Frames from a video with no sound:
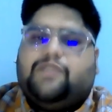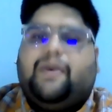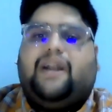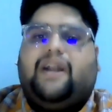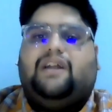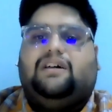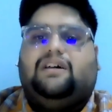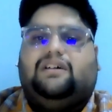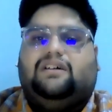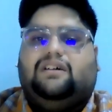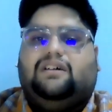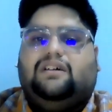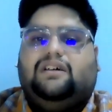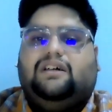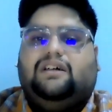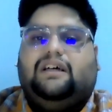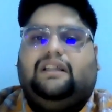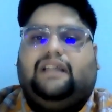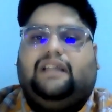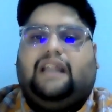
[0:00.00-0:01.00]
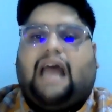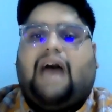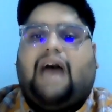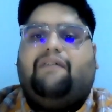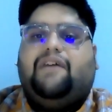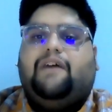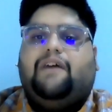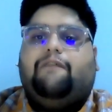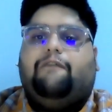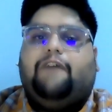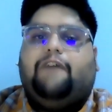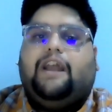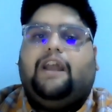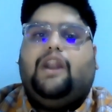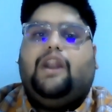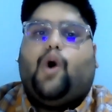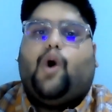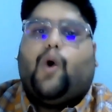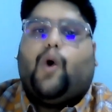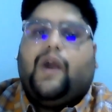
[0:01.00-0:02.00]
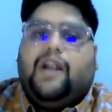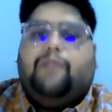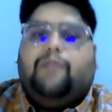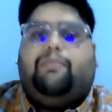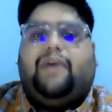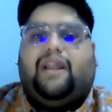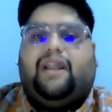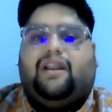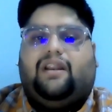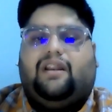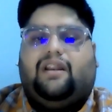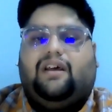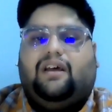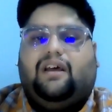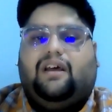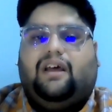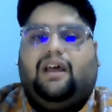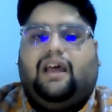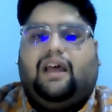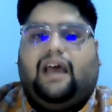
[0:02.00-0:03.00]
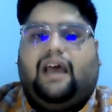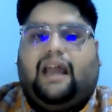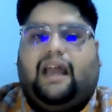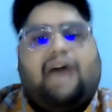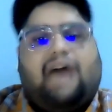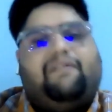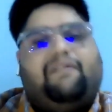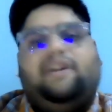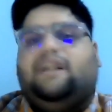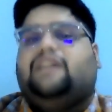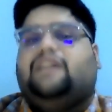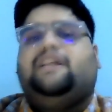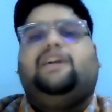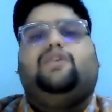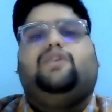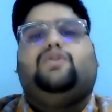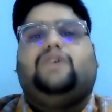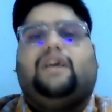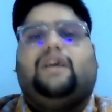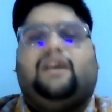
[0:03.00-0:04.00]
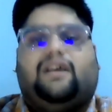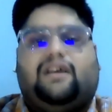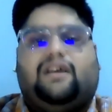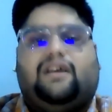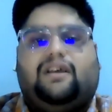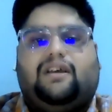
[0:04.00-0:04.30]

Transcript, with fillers: much better than having a well-oiled pen and having nothing to say.